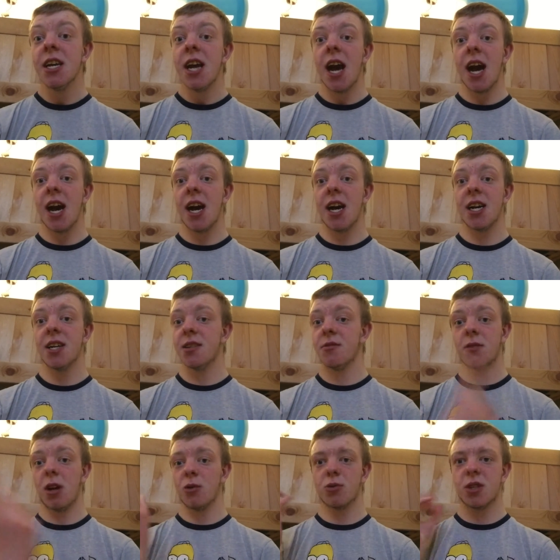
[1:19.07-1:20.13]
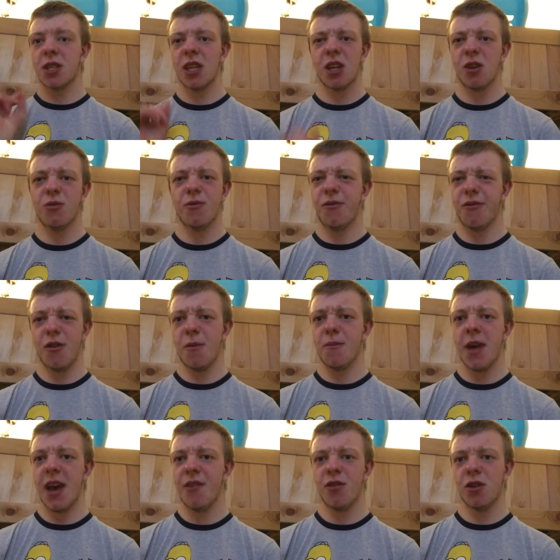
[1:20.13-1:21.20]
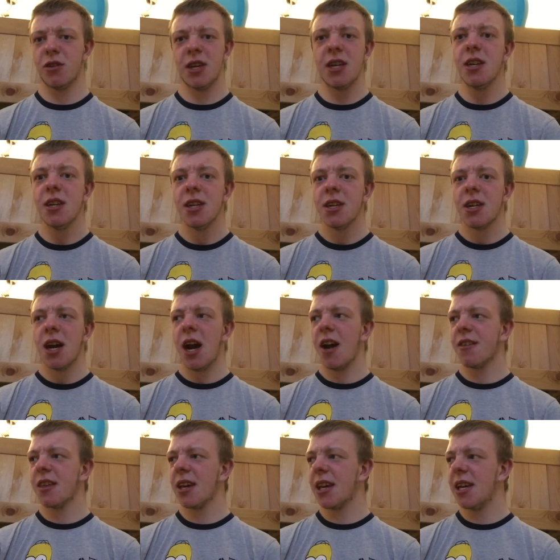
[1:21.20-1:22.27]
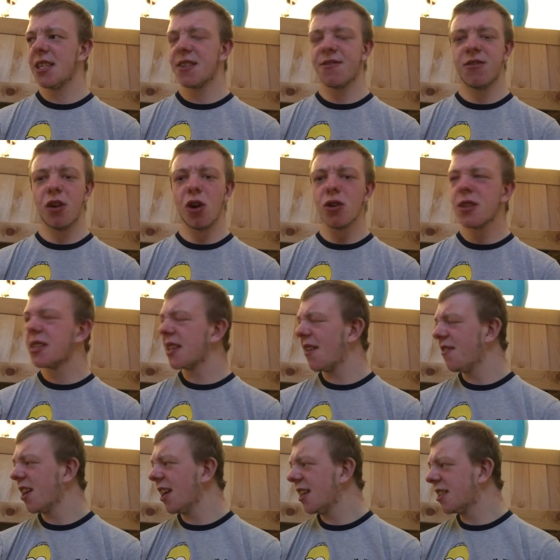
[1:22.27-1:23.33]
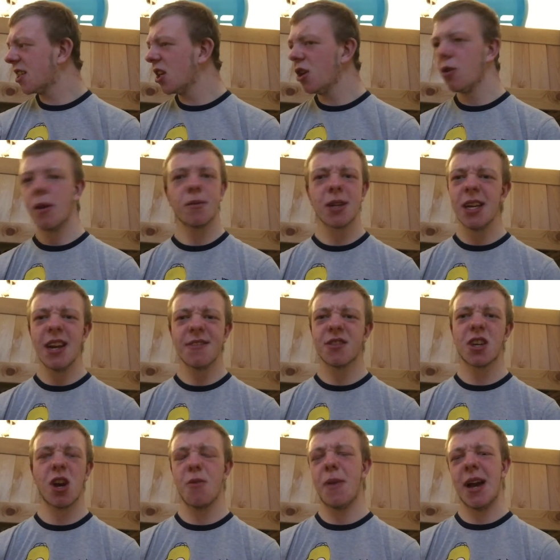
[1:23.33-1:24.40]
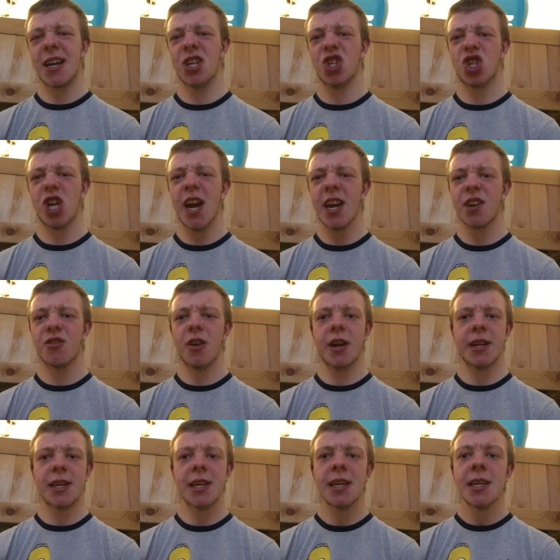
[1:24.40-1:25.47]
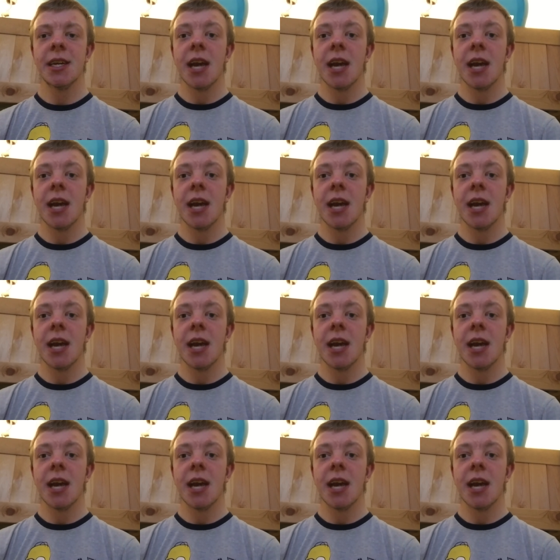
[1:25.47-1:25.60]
Uh, I'll see you from there on in. I think it's vlog 72. I'm going to have to go back and check, really.